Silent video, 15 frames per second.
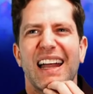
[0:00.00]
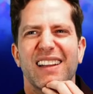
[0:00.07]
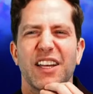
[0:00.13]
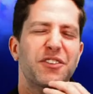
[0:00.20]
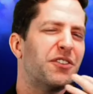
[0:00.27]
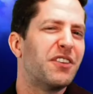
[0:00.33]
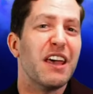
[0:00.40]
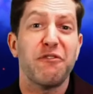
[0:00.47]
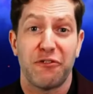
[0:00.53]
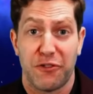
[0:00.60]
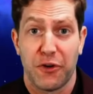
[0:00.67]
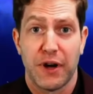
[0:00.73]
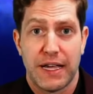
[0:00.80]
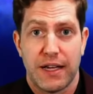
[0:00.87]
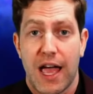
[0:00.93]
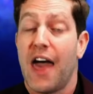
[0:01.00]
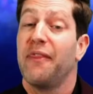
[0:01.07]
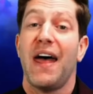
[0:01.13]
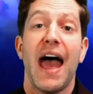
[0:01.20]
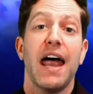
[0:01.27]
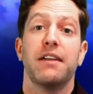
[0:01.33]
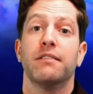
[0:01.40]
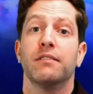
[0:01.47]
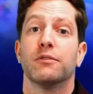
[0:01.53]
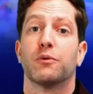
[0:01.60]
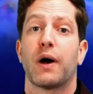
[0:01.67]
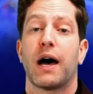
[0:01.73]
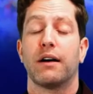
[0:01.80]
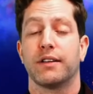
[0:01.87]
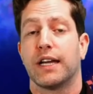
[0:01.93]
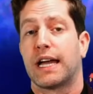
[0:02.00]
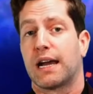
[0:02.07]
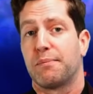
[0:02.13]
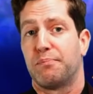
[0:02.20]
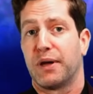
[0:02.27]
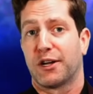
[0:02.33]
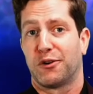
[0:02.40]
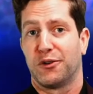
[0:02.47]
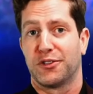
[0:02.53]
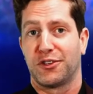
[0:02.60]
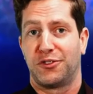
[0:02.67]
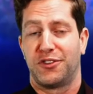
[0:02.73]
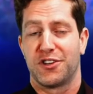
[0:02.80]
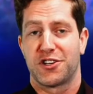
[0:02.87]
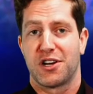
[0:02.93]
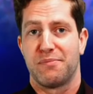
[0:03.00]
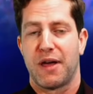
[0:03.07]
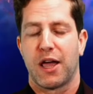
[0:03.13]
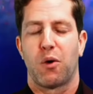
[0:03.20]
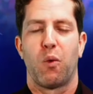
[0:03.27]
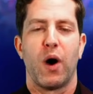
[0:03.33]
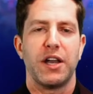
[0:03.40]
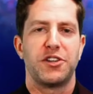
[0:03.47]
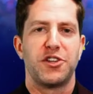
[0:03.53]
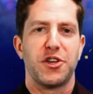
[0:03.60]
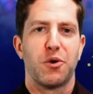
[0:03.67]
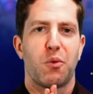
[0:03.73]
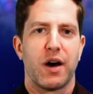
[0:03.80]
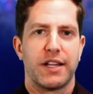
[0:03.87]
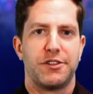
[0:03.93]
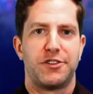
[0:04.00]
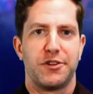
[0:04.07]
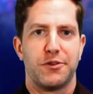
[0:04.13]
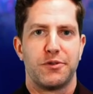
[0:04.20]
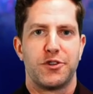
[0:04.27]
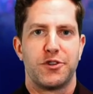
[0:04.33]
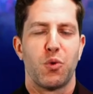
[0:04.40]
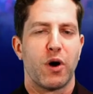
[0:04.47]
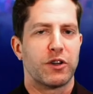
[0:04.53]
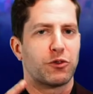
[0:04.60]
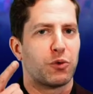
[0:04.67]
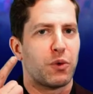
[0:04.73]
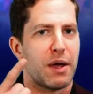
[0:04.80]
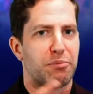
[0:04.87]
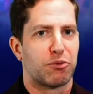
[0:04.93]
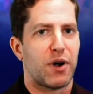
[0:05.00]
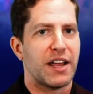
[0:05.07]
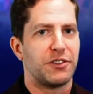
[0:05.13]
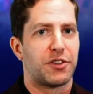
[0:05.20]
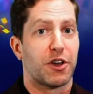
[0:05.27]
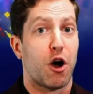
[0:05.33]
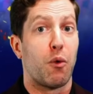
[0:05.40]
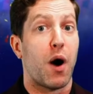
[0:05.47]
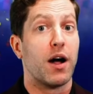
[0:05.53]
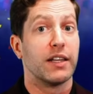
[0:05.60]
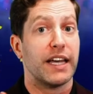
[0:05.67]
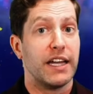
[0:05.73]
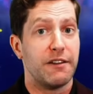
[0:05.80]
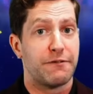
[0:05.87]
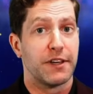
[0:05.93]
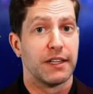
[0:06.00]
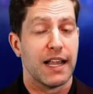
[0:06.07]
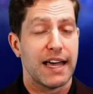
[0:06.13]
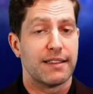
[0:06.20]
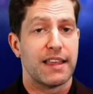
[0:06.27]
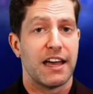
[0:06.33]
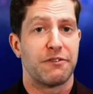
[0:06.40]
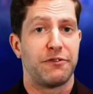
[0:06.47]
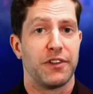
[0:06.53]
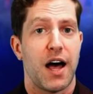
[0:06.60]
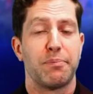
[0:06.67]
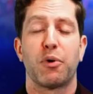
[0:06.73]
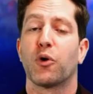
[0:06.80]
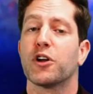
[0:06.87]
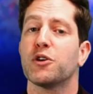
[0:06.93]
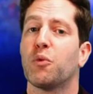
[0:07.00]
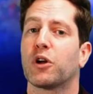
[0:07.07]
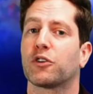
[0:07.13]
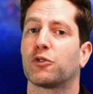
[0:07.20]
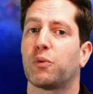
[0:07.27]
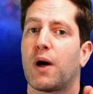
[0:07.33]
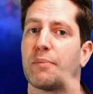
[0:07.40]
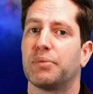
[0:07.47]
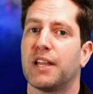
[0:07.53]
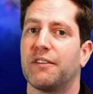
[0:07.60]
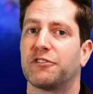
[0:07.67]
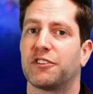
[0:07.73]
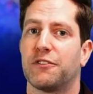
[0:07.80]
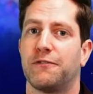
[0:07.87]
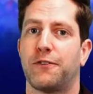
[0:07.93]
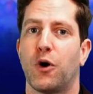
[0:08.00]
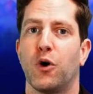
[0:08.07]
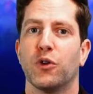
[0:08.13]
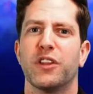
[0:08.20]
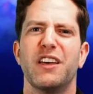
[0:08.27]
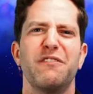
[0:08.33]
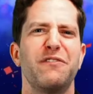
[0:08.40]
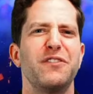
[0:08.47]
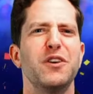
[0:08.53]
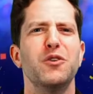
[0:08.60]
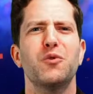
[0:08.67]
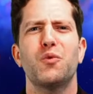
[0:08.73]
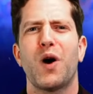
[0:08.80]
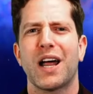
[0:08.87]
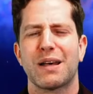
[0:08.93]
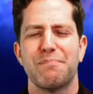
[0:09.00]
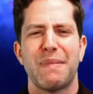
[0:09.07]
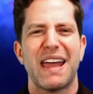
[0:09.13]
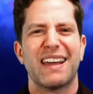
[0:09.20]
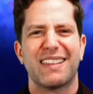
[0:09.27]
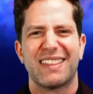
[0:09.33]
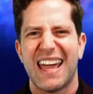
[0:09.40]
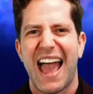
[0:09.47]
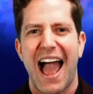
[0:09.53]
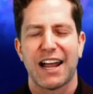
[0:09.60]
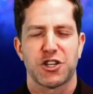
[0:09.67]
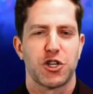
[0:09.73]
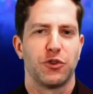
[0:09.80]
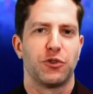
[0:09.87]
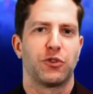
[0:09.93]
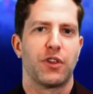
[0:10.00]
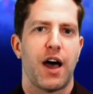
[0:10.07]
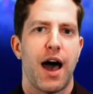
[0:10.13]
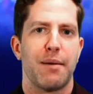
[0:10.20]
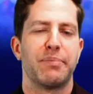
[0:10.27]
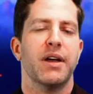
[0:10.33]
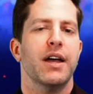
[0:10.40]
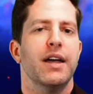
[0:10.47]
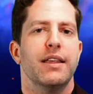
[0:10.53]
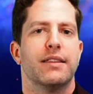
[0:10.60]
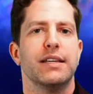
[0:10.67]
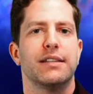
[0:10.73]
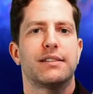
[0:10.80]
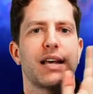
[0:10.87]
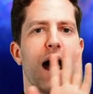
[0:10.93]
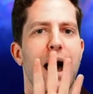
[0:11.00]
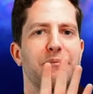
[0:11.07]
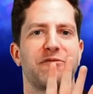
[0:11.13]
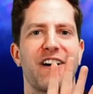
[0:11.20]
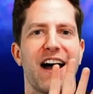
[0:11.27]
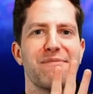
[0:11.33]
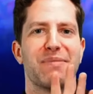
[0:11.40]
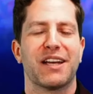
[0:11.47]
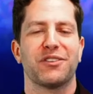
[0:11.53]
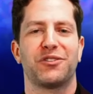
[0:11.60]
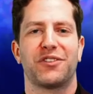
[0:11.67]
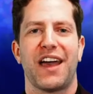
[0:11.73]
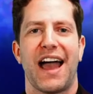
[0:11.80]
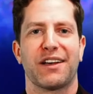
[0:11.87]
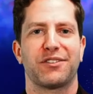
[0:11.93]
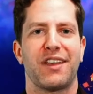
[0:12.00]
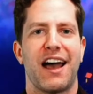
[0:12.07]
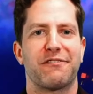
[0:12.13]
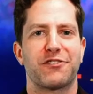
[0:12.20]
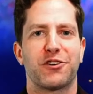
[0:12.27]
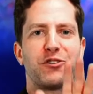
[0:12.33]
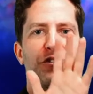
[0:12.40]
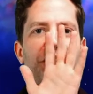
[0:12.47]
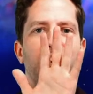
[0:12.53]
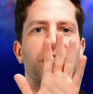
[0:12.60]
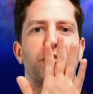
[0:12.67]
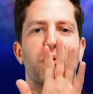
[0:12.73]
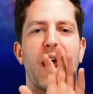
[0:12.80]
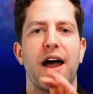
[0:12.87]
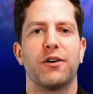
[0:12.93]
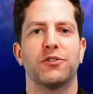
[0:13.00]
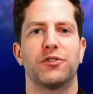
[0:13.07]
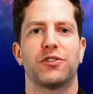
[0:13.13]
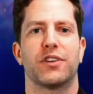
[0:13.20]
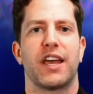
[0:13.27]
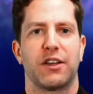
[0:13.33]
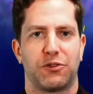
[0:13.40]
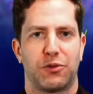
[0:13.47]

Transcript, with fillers: let's say free. And then, well, you got a big old decision to make. What do you want to do? Do you want to swipe right to go all in if you like that flop, or do you want to swipe left to fold if you want to make the action stop? The top five biggest stacks after six rounds, guess